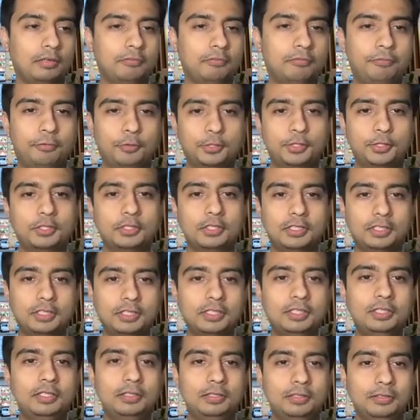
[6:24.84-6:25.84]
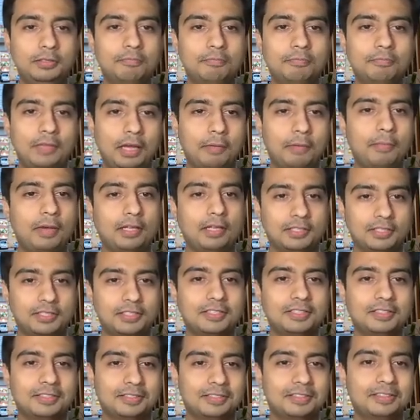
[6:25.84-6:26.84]
fortunately I matched
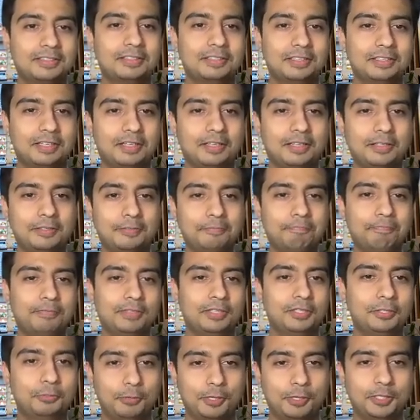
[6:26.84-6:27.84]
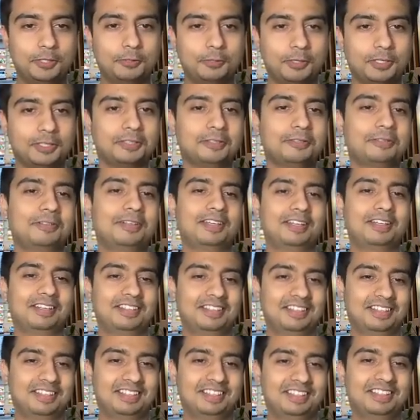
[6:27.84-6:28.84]
in 2020.
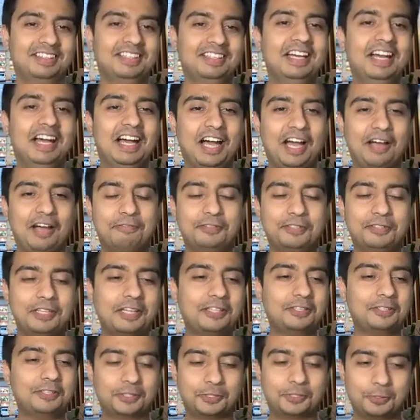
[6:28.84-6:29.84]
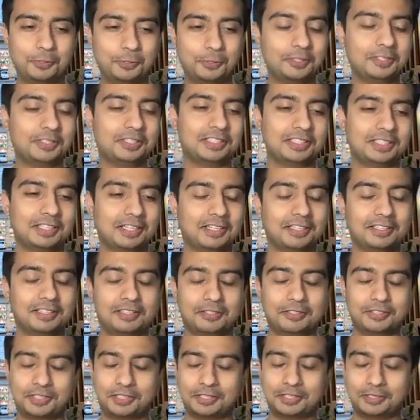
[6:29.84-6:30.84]
After that, the story is like,
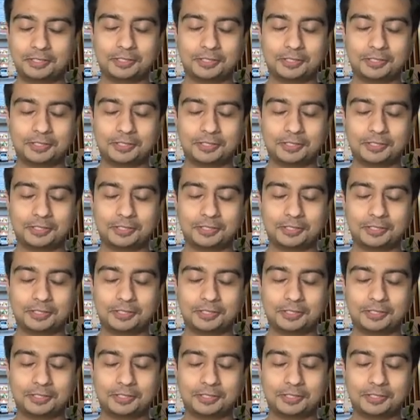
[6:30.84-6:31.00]
there's still a